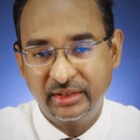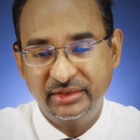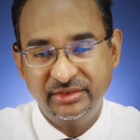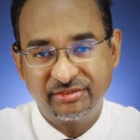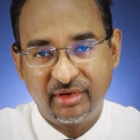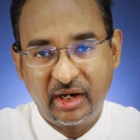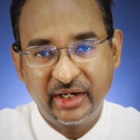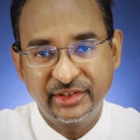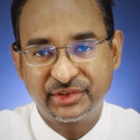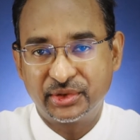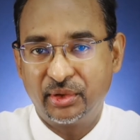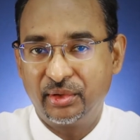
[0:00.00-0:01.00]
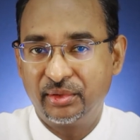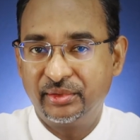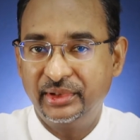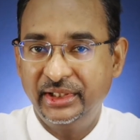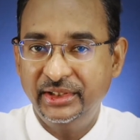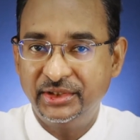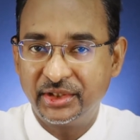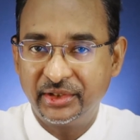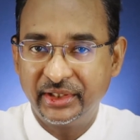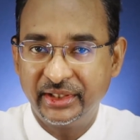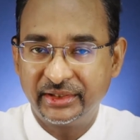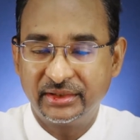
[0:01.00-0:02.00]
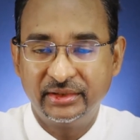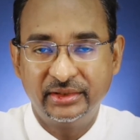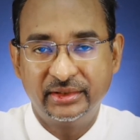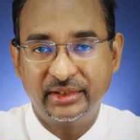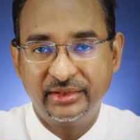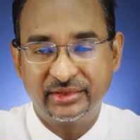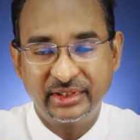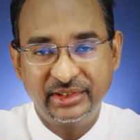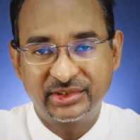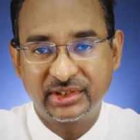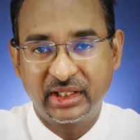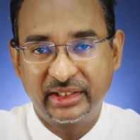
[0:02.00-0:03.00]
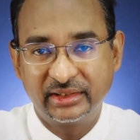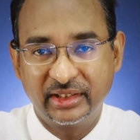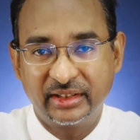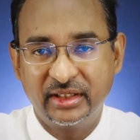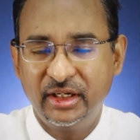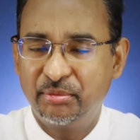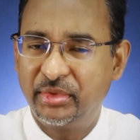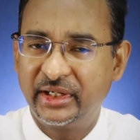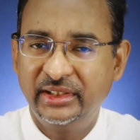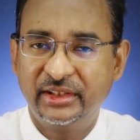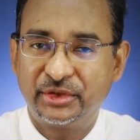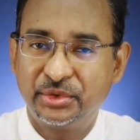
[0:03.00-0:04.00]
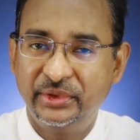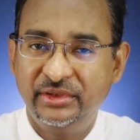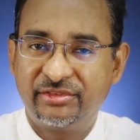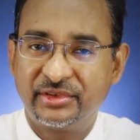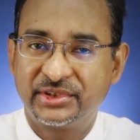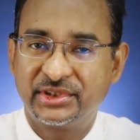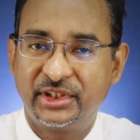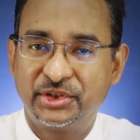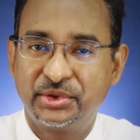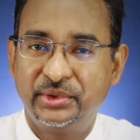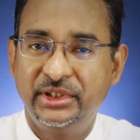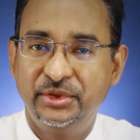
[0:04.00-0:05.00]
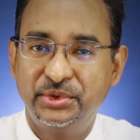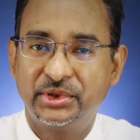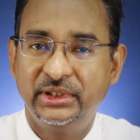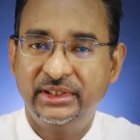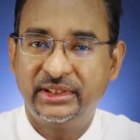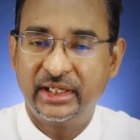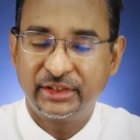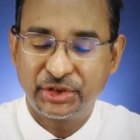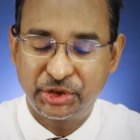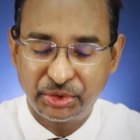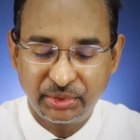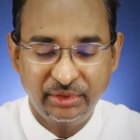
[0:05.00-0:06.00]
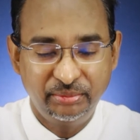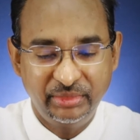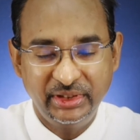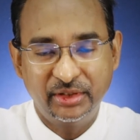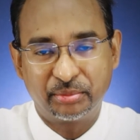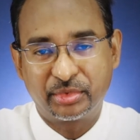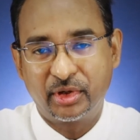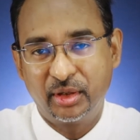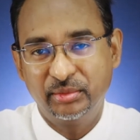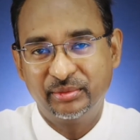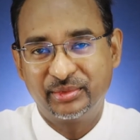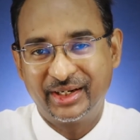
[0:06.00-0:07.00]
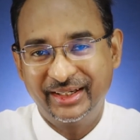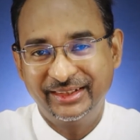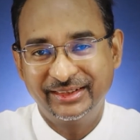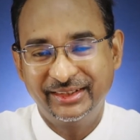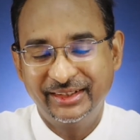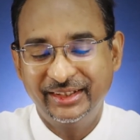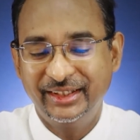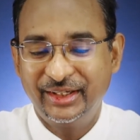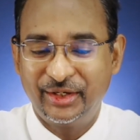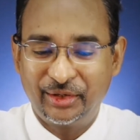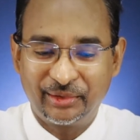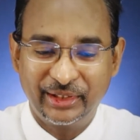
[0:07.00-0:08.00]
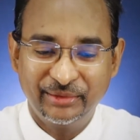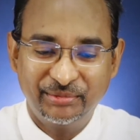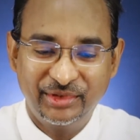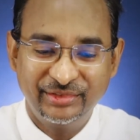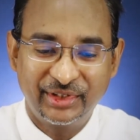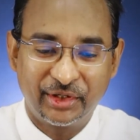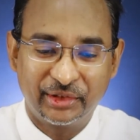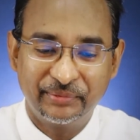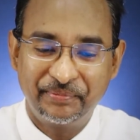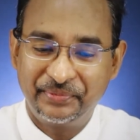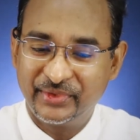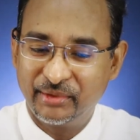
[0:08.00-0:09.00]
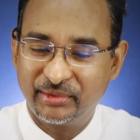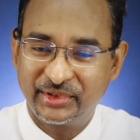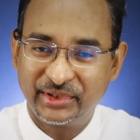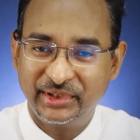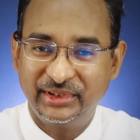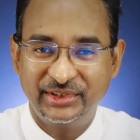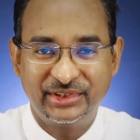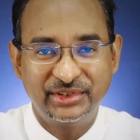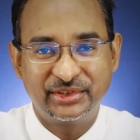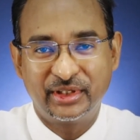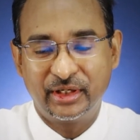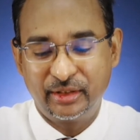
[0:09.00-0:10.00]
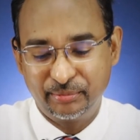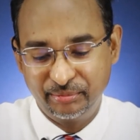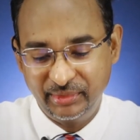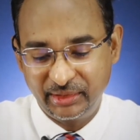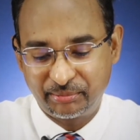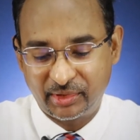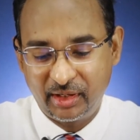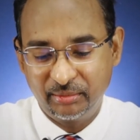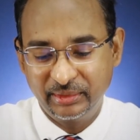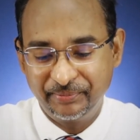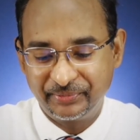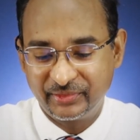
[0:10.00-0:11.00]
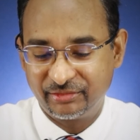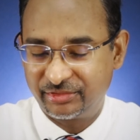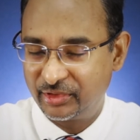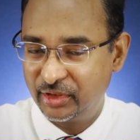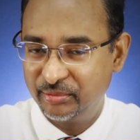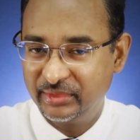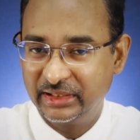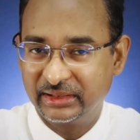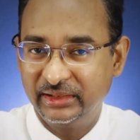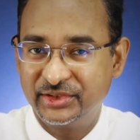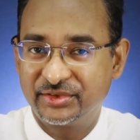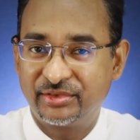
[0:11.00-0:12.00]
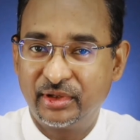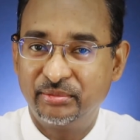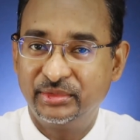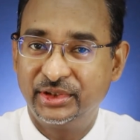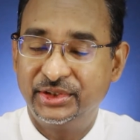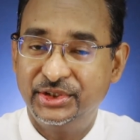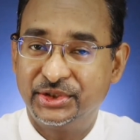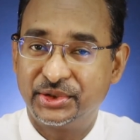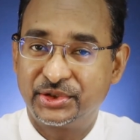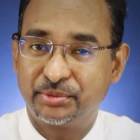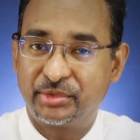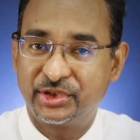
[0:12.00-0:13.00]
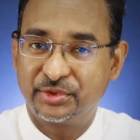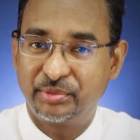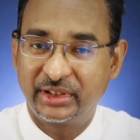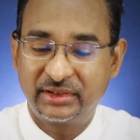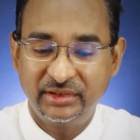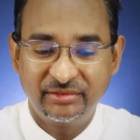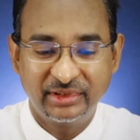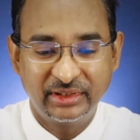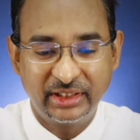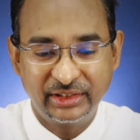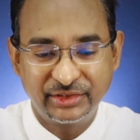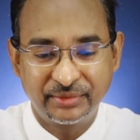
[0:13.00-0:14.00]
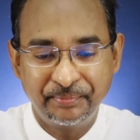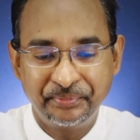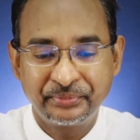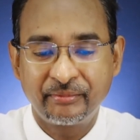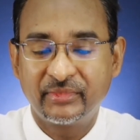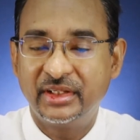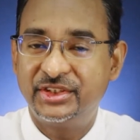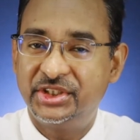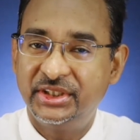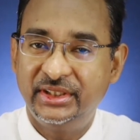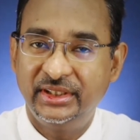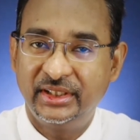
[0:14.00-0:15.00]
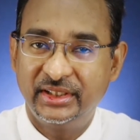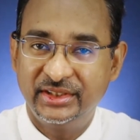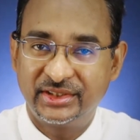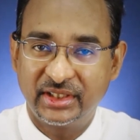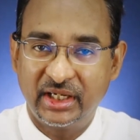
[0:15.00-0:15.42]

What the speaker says: device or internet and things like that. But in the 21st century, usually that shouldn't be a problem, right? All right, moving on. Number 3, this is a big problem at least from the teacher's perspective, and that is cheating is